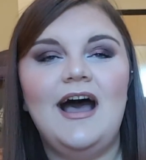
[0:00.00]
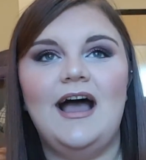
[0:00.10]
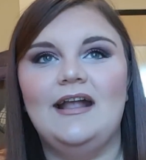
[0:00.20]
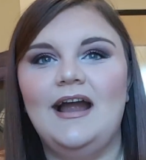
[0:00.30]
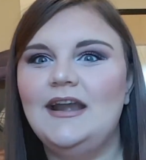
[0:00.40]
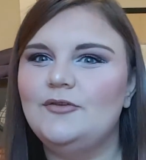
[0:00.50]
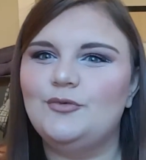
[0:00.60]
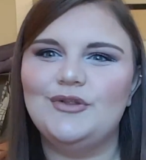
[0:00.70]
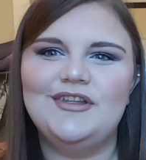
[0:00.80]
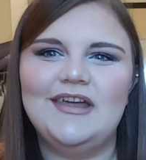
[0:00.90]
I kind
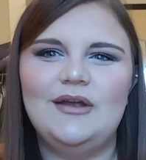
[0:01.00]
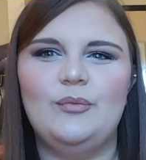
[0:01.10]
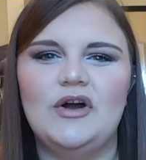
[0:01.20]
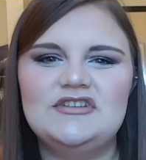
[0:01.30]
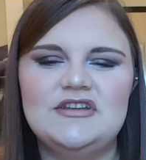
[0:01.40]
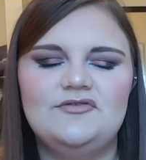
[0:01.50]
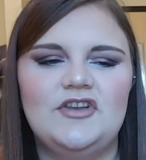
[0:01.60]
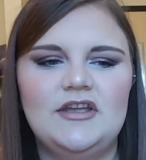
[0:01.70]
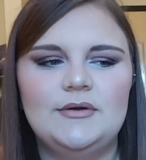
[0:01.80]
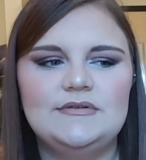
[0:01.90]
of really like watching
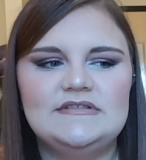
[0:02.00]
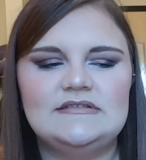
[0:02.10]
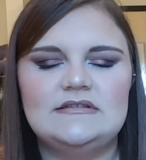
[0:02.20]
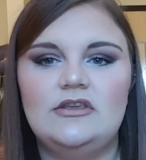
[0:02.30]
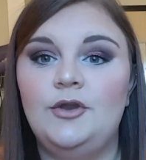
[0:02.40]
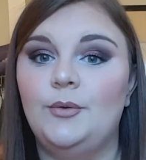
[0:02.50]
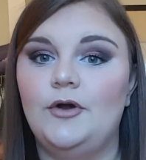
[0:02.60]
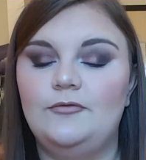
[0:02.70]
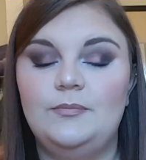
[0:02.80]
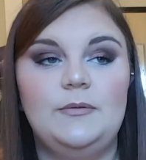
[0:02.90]
videos, you know,
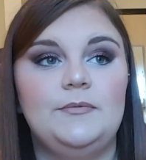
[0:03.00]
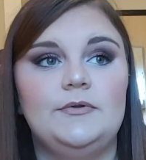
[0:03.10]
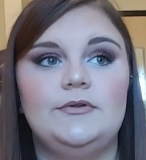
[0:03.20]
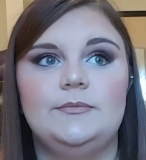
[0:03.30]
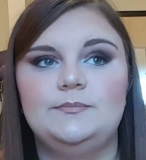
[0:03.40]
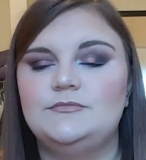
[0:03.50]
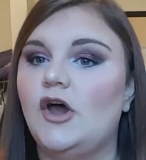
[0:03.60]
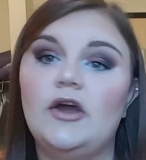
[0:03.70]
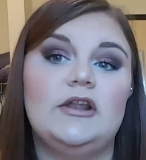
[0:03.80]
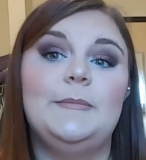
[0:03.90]
of people
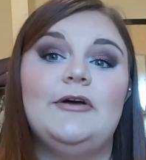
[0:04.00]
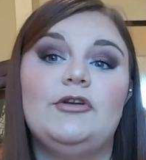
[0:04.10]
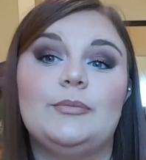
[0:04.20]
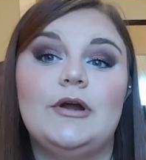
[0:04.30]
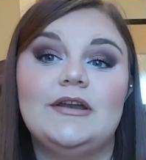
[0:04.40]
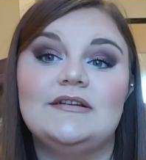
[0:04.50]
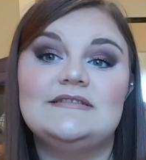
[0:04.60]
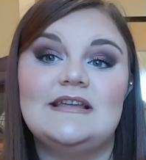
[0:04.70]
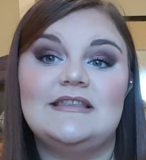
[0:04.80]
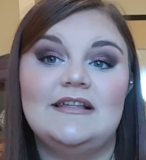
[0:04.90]
talking about their
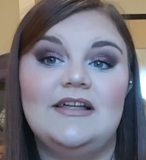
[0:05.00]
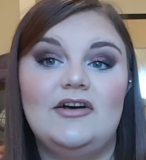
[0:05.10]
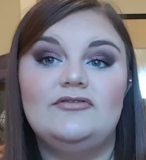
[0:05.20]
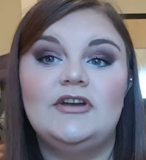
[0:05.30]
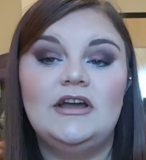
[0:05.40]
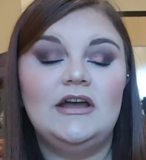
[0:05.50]
products that they love,